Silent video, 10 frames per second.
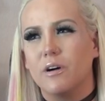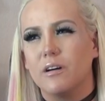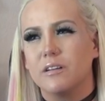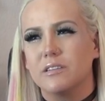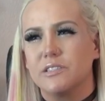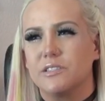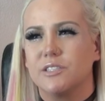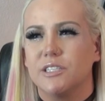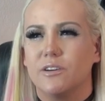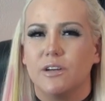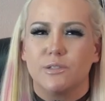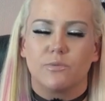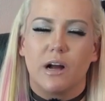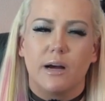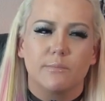calls, she calls
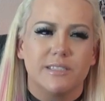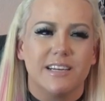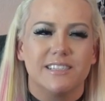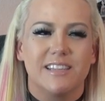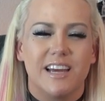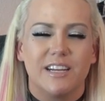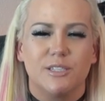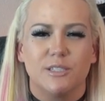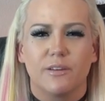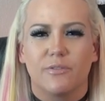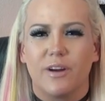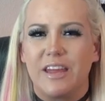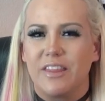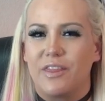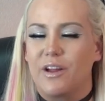Rob, says that she's
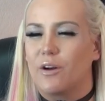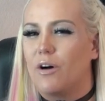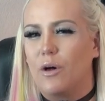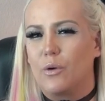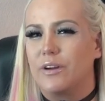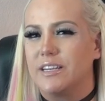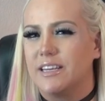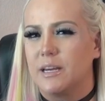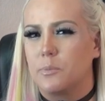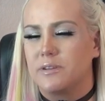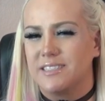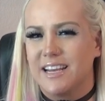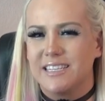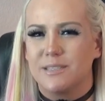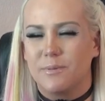afraid that they're all going to get
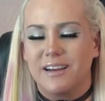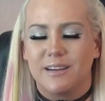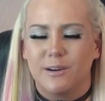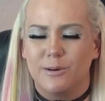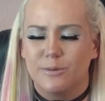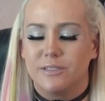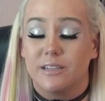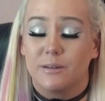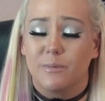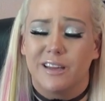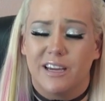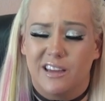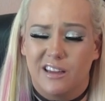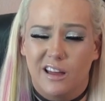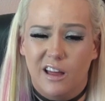possessed by a ghost. And I'm
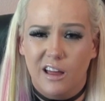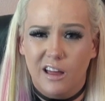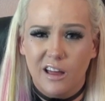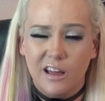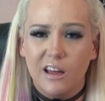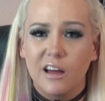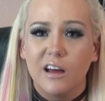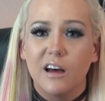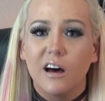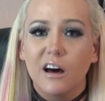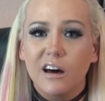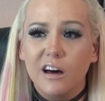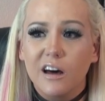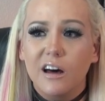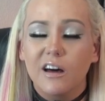like,
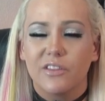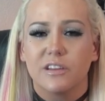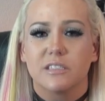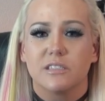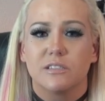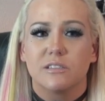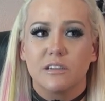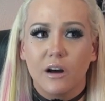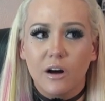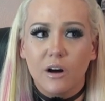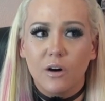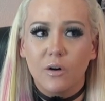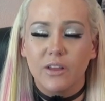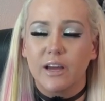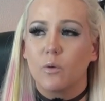oh, this is
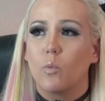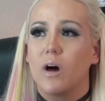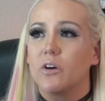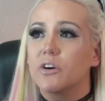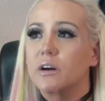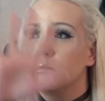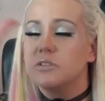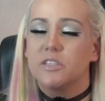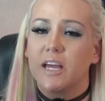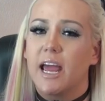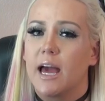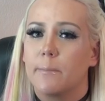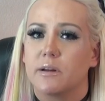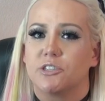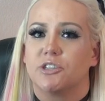so like, welcome to
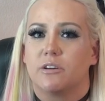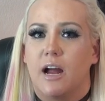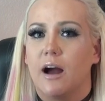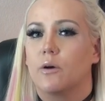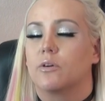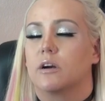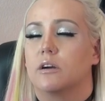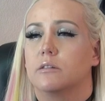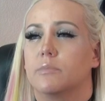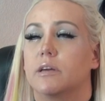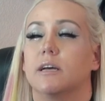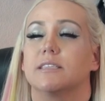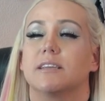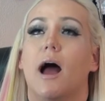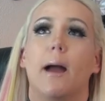amateur hour
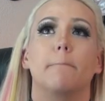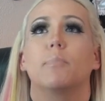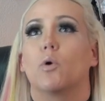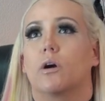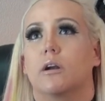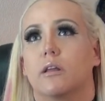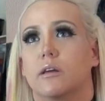because I'm bored.